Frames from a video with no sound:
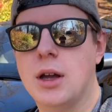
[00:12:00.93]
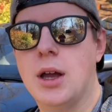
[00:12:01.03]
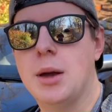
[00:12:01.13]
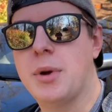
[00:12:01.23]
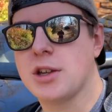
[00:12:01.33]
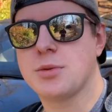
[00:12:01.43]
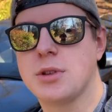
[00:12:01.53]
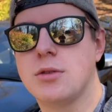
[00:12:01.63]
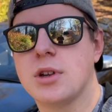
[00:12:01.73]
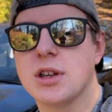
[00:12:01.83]
possibly
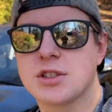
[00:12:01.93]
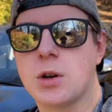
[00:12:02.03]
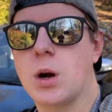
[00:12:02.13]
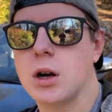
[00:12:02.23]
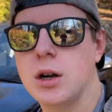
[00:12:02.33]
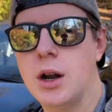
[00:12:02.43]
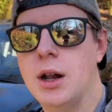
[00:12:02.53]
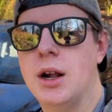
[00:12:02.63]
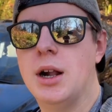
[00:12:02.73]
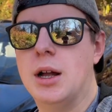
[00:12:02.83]
tuning his car,
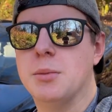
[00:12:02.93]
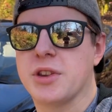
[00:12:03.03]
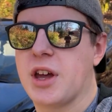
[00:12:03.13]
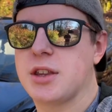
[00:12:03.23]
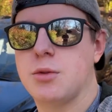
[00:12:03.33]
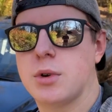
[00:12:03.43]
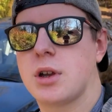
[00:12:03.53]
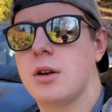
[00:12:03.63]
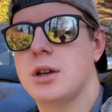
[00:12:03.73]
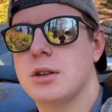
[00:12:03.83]
but that didn't work
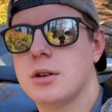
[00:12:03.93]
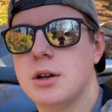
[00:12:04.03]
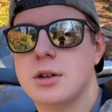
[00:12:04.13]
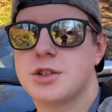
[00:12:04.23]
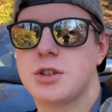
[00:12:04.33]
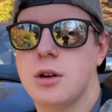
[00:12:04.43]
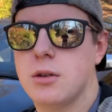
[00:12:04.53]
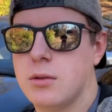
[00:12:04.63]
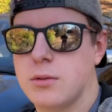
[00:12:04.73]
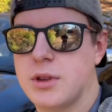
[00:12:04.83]
out either.
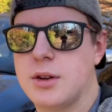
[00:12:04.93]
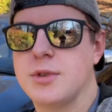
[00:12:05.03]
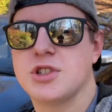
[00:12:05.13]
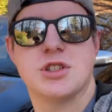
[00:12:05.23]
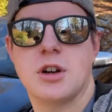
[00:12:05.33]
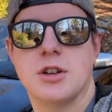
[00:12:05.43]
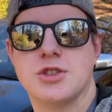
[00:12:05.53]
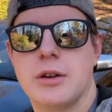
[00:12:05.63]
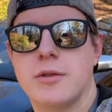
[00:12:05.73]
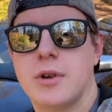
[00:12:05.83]
So then we just started
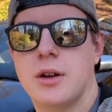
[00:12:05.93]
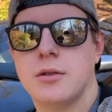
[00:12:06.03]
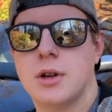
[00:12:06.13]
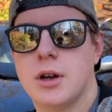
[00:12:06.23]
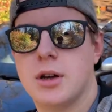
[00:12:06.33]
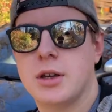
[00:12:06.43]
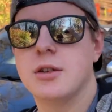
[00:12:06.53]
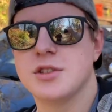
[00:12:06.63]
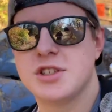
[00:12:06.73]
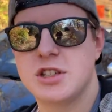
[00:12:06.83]
driving around
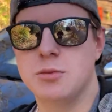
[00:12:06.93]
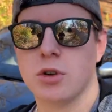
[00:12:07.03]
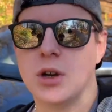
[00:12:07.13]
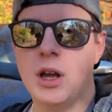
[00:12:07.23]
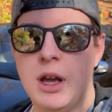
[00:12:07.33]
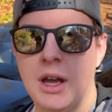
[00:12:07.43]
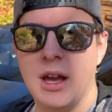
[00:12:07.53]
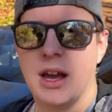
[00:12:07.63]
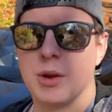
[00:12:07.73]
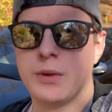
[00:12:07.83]
here in Seymour,
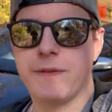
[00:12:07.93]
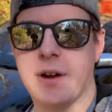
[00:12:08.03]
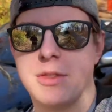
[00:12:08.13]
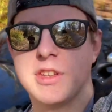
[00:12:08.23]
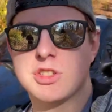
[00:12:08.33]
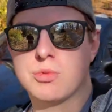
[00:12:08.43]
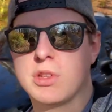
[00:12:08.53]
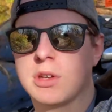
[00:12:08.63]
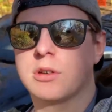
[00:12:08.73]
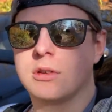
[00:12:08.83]
and we found this
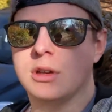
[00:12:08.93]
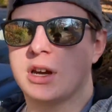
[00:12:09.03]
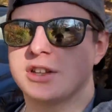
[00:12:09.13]
really nice